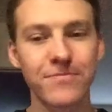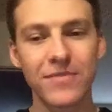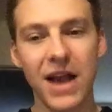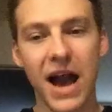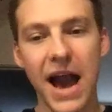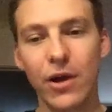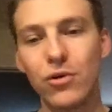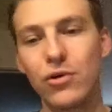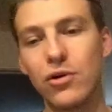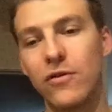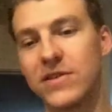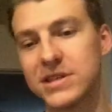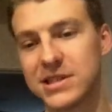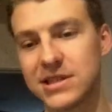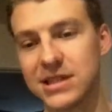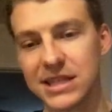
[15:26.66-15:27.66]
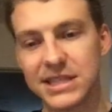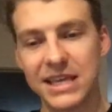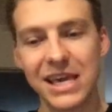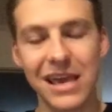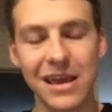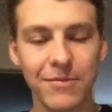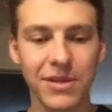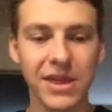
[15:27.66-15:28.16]
I don't know if this is the
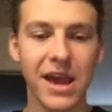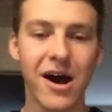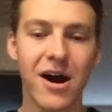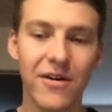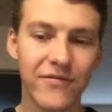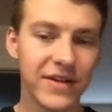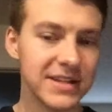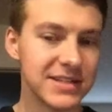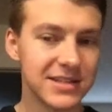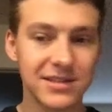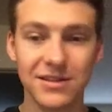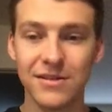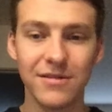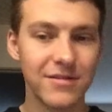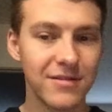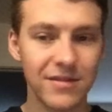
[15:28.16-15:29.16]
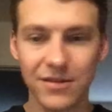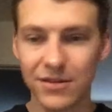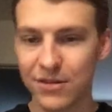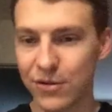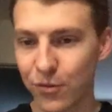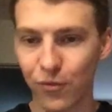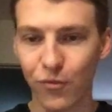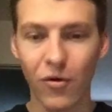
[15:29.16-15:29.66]
team, the offense, the
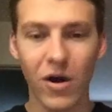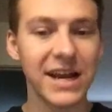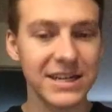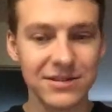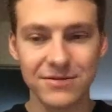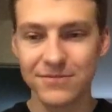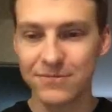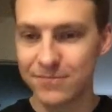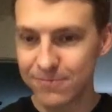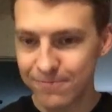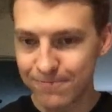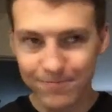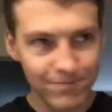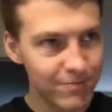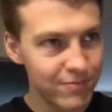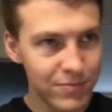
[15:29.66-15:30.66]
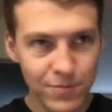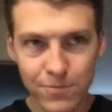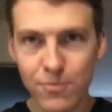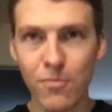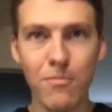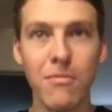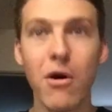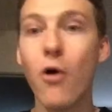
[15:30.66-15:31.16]
right
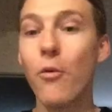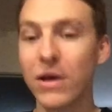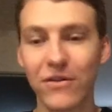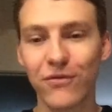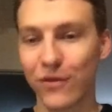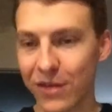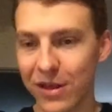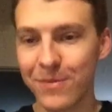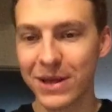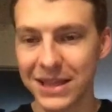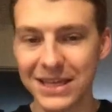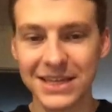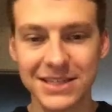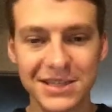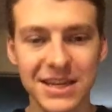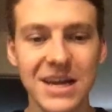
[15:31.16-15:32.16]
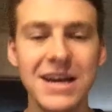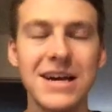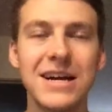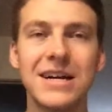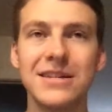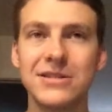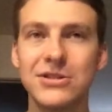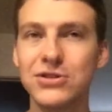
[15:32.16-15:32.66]
moment for them at least
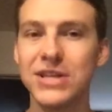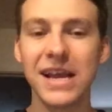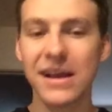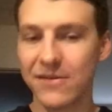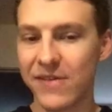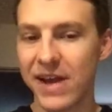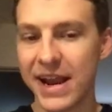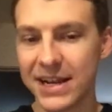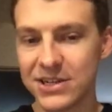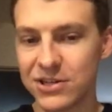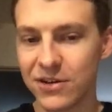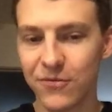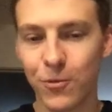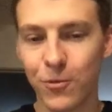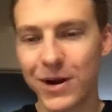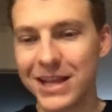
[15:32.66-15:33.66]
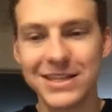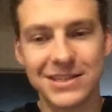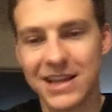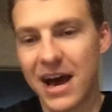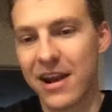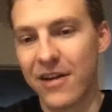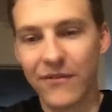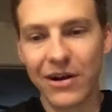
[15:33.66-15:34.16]
to take advantage of what is
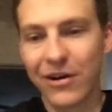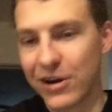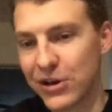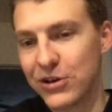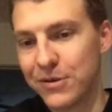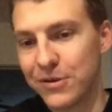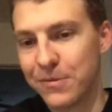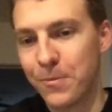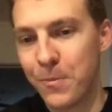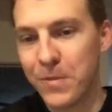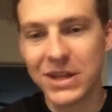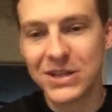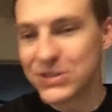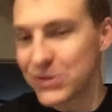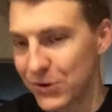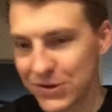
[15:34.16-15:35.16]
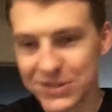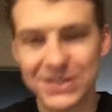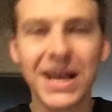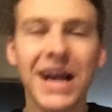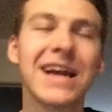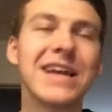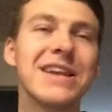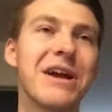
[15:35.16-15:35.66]
not a very good Minnesota
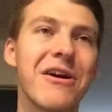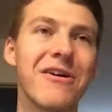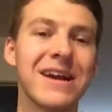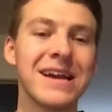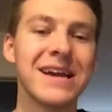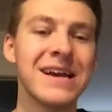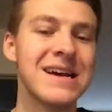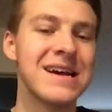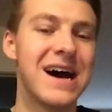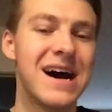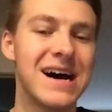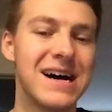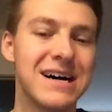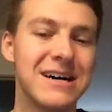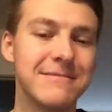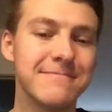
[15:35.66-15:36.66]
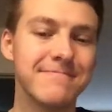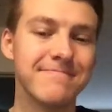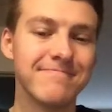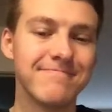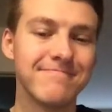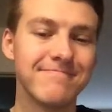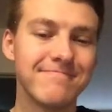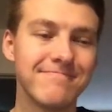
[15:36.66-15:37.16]
secondary.
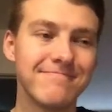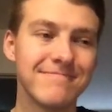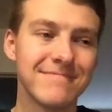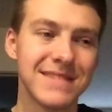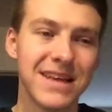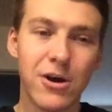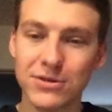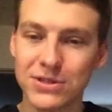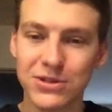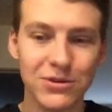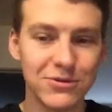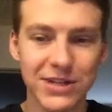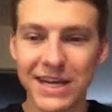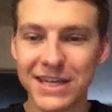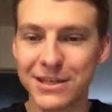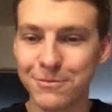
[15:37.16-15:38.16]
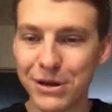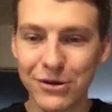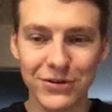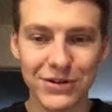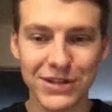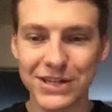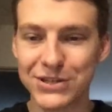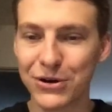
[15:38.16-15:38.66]
Also, Jason Peters
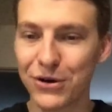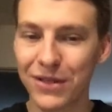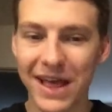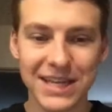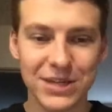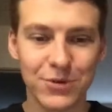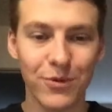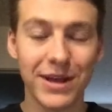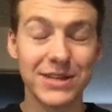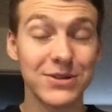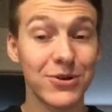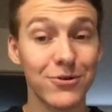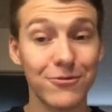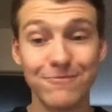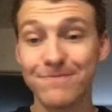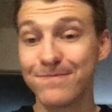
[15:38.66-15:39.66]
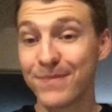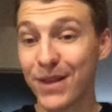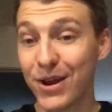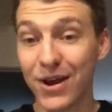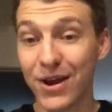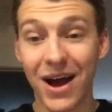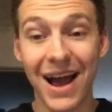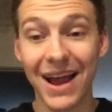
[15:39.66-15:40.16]
gets hurt last week, so
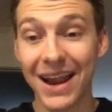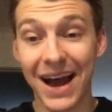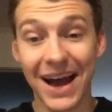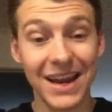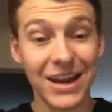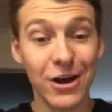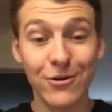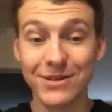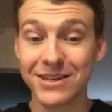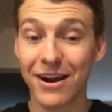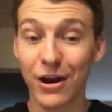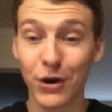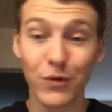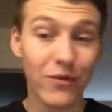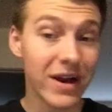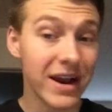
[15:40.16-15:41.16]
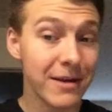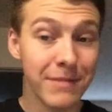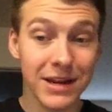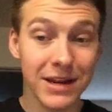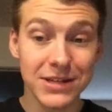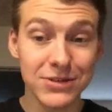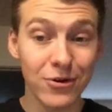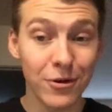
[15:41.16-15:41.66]
I know it's not a great
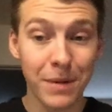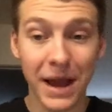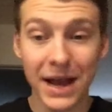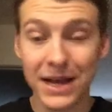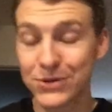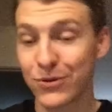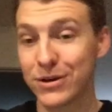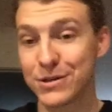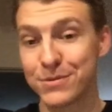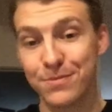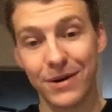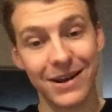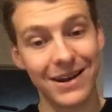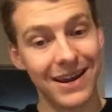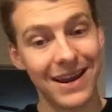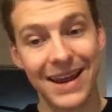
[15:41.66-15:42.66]
Minnesota pass rush, but